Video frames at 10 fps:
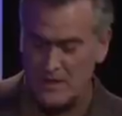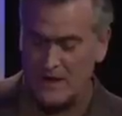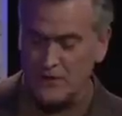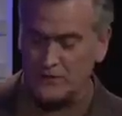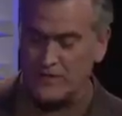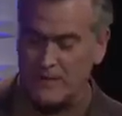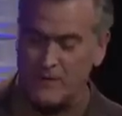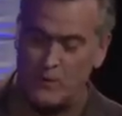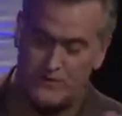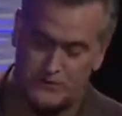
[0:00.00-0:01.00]
and you'll tell
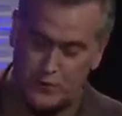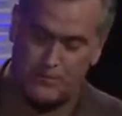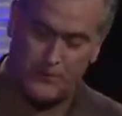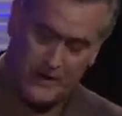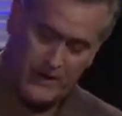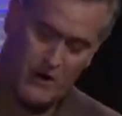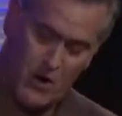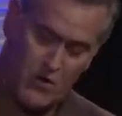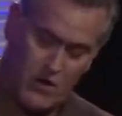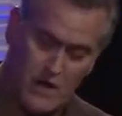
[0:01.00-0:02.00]
me which
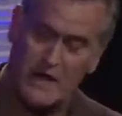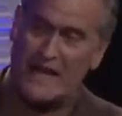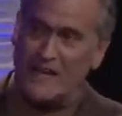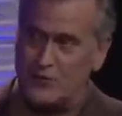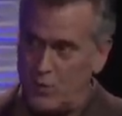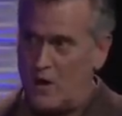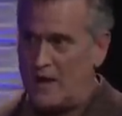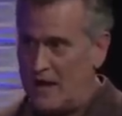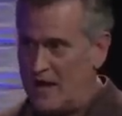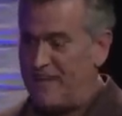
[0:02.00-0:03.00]
superhero each
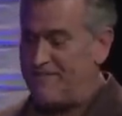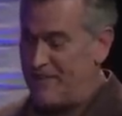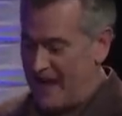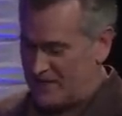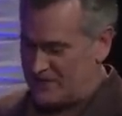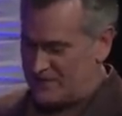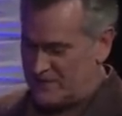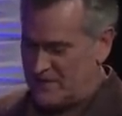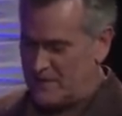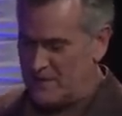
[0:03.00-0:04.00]
one affects.
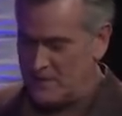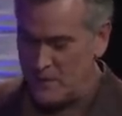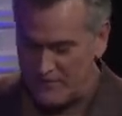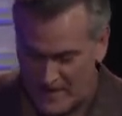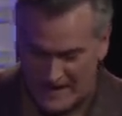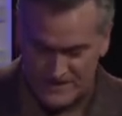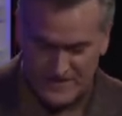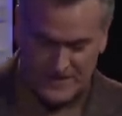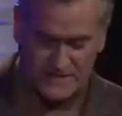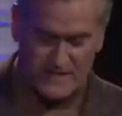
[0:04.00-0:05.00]
We have 90
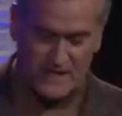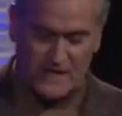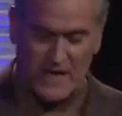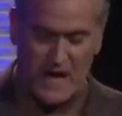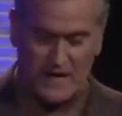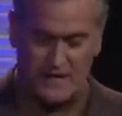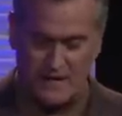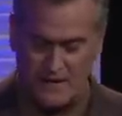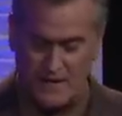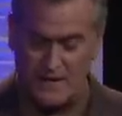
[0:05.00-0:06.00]
seconds on the clock.
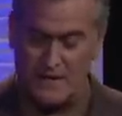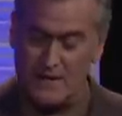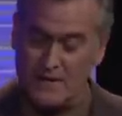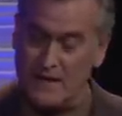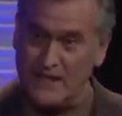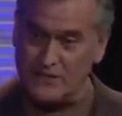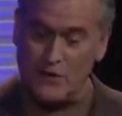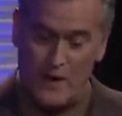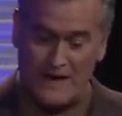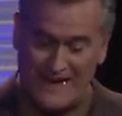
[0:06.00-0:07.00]
Each
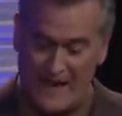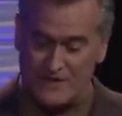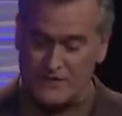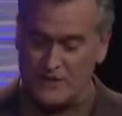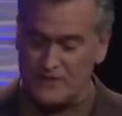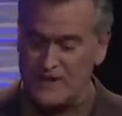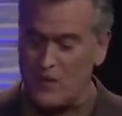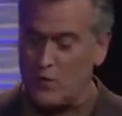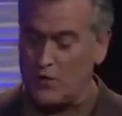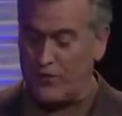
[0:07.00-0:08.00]
correct answer is now
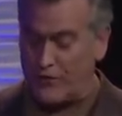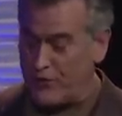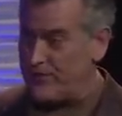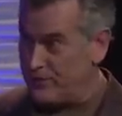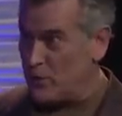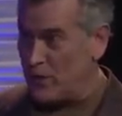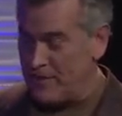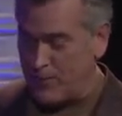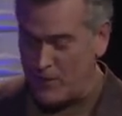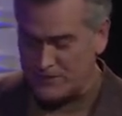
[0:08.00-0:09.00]
worth 20
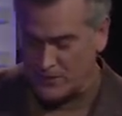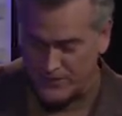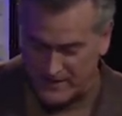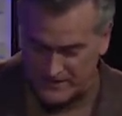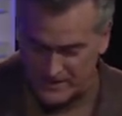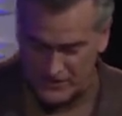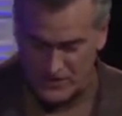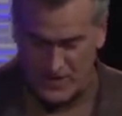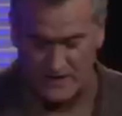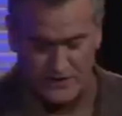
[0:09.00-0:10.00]
points, so things can
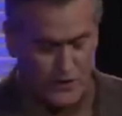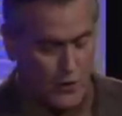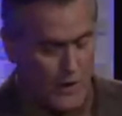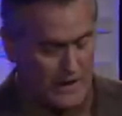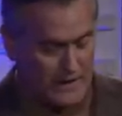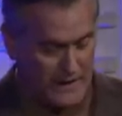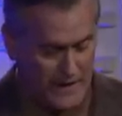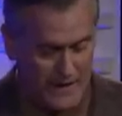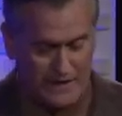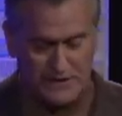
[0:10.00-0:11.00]
change quickly.
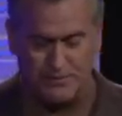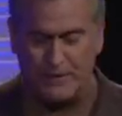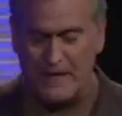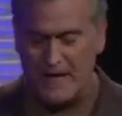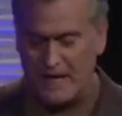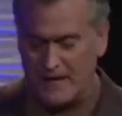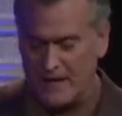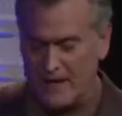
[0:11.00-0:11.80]
Let's play.